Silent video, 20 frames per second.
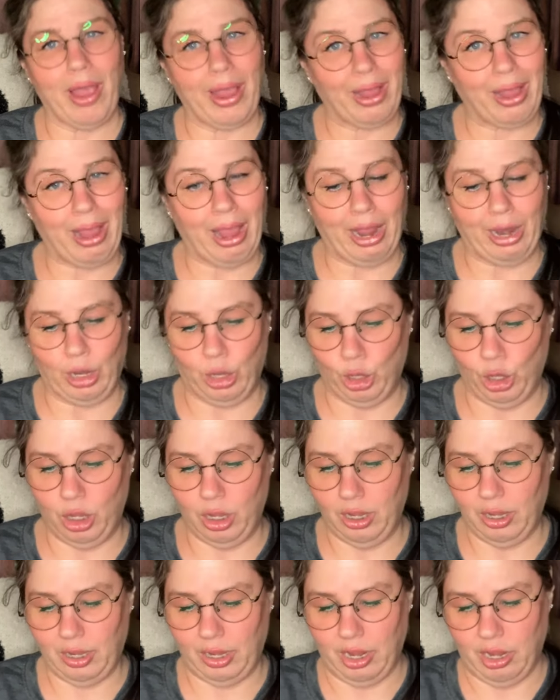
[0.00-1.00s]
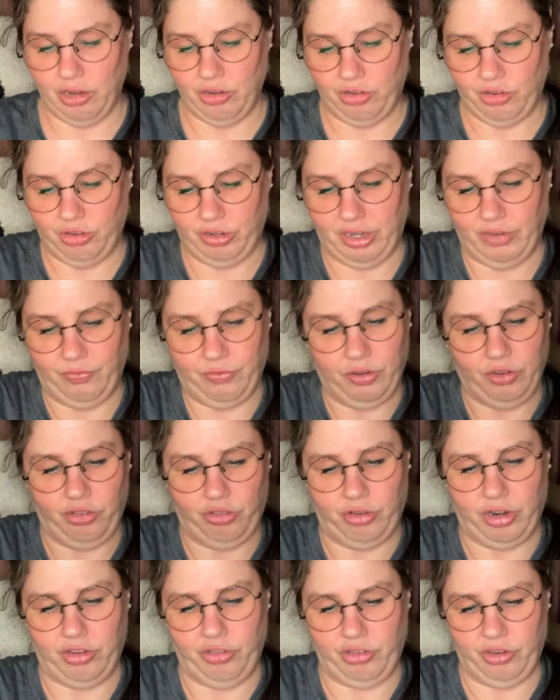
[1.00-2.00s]
I can look at different
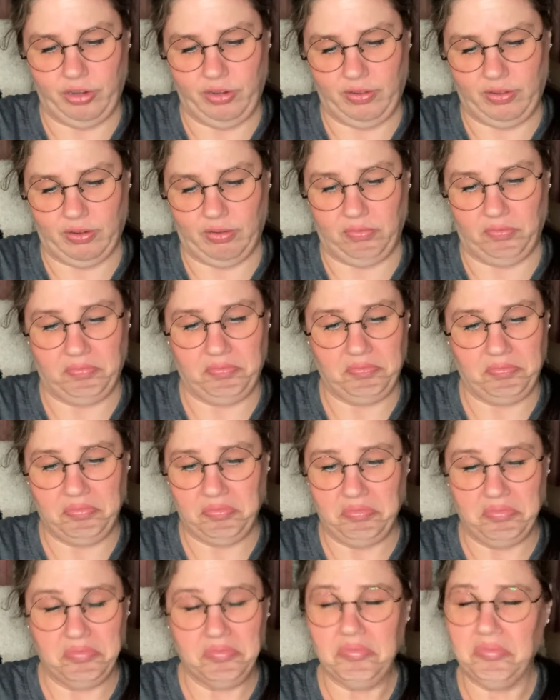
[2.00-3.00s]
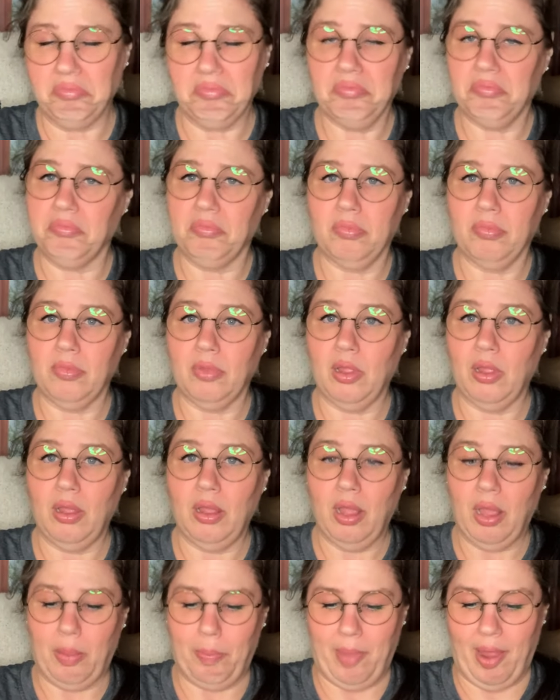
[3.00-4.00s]
stretches and
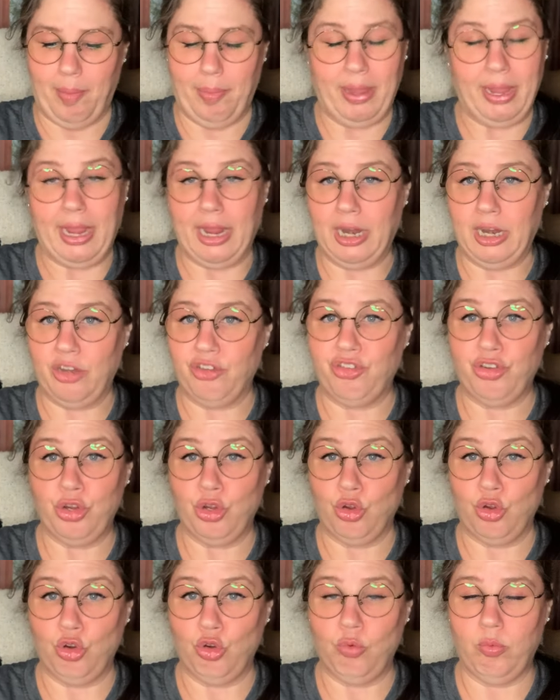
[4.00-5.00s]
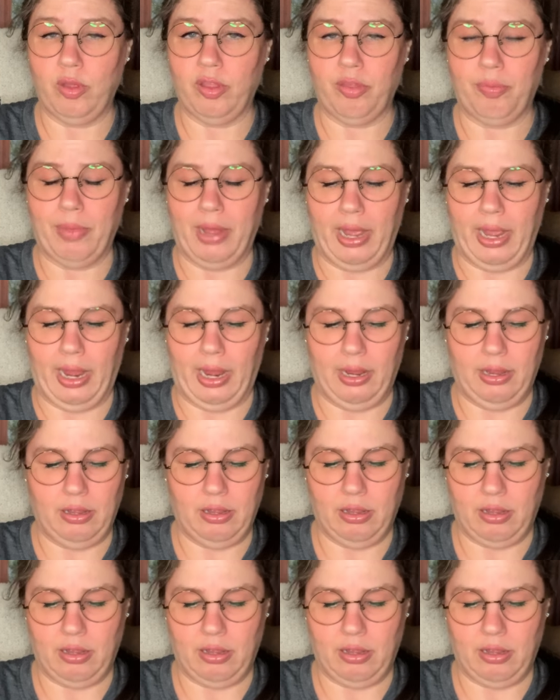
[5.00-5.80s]
maybe get in tune with my,